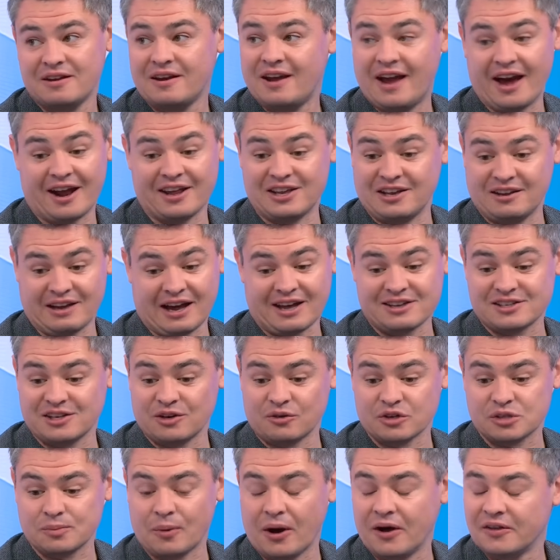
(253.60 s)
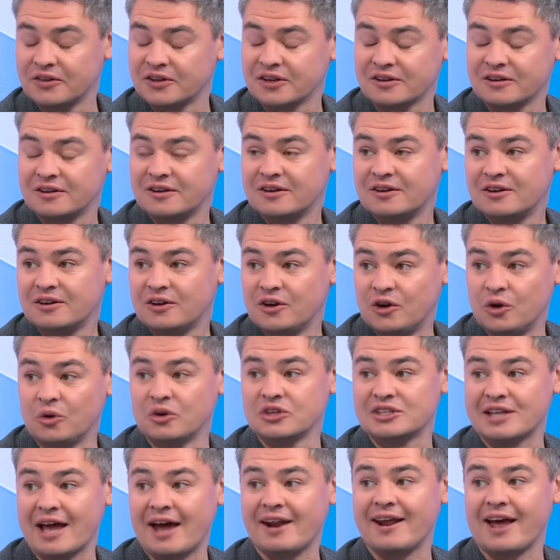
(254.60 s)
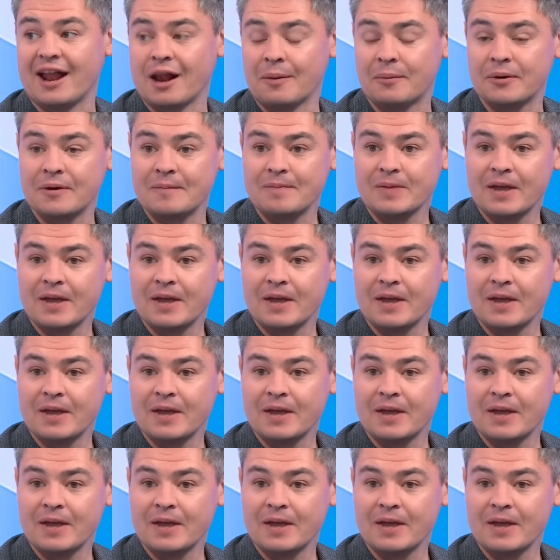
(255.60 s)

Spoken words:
And as he responded, who does that help?